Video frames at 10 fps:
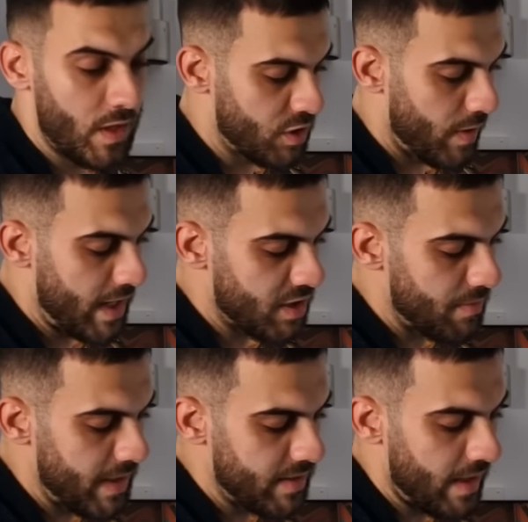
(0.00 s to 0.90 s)
So we actually
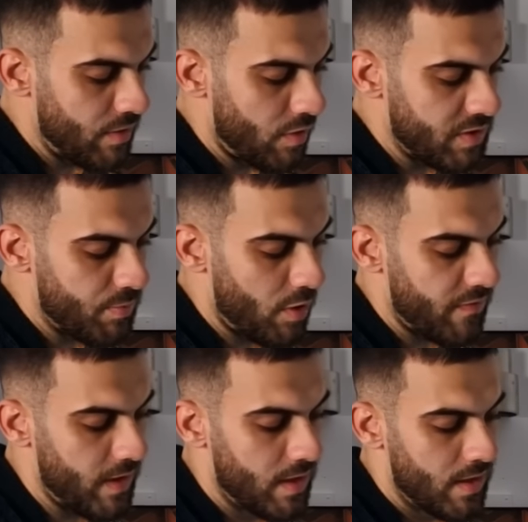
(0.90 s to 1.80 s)
made $10
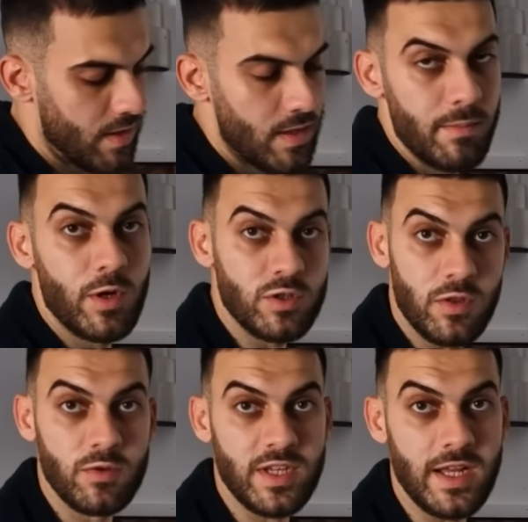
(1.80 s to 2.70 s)
profit because of
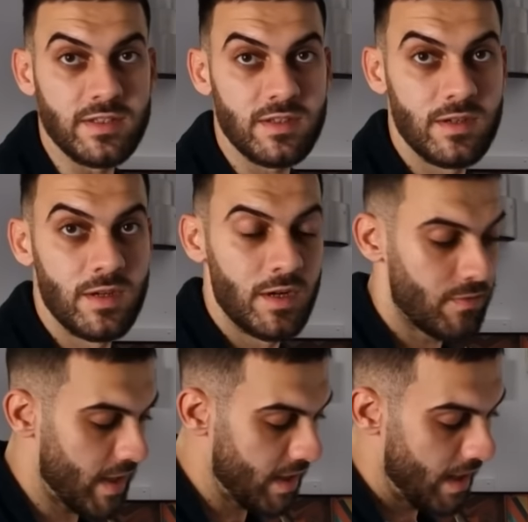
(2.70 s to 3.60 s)
those ads.
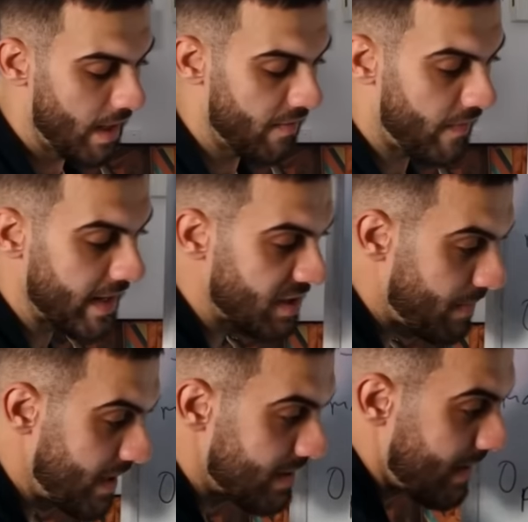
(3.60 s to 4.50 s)
Right? If I
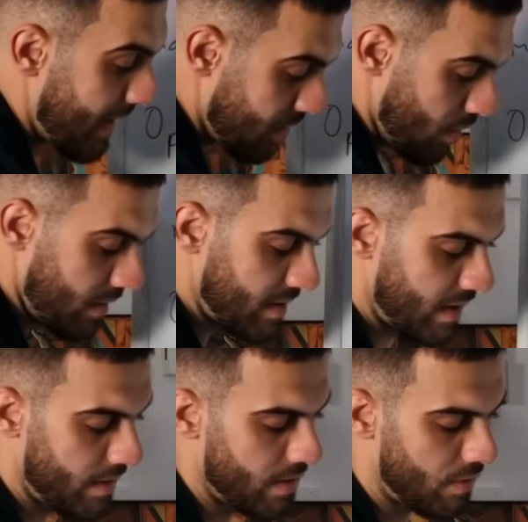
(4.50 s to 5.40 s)
spend $10
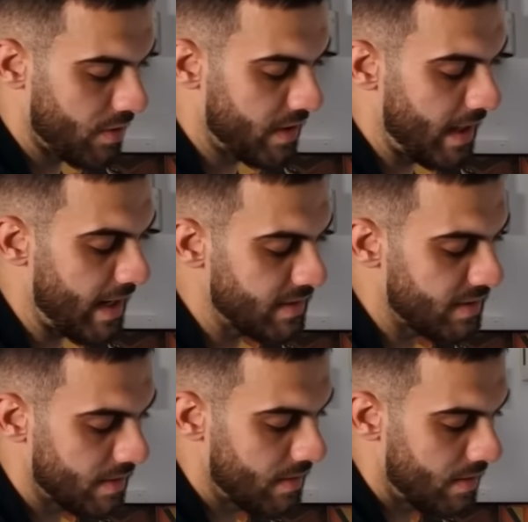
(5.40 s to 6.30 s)
here on the
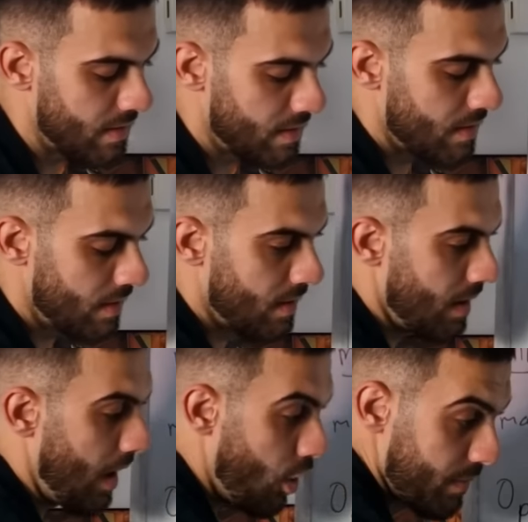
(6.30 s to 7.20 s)
ads,
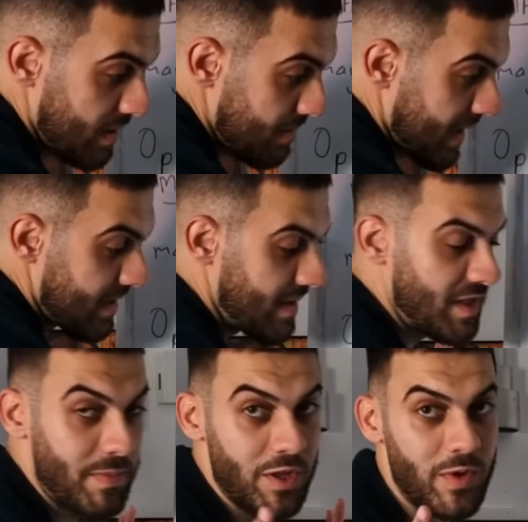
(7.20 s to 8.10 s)
I hope this is making
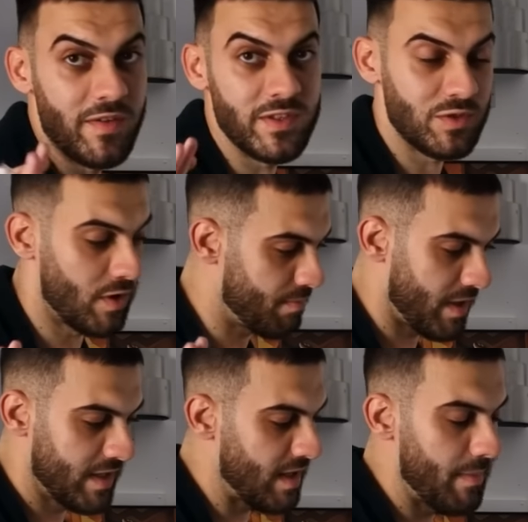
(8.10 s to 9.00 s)
sense, by the way. If it's not,
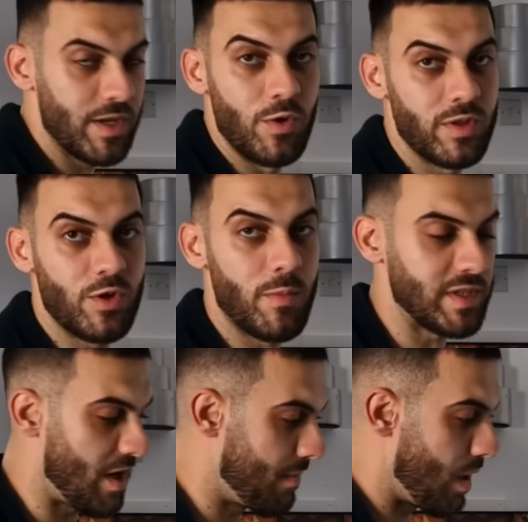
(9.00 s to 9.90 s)
please let me know in the
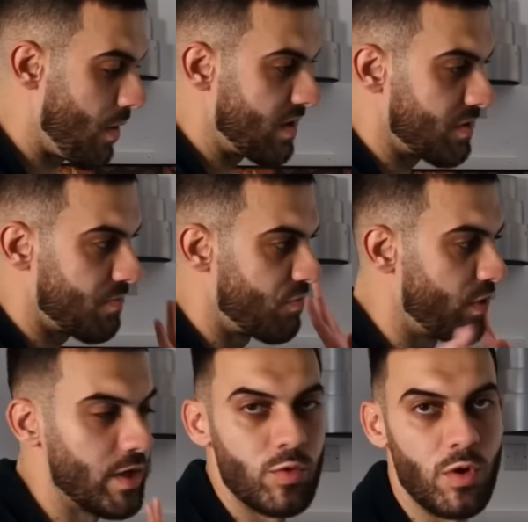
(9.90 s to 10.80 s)
comments down below. I'll just
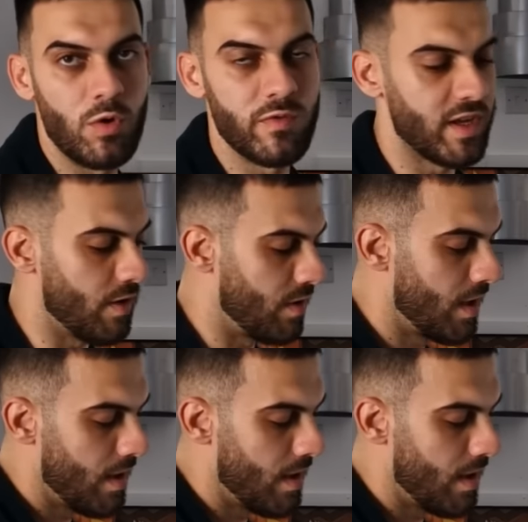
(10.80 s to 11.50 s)
redo the whole video.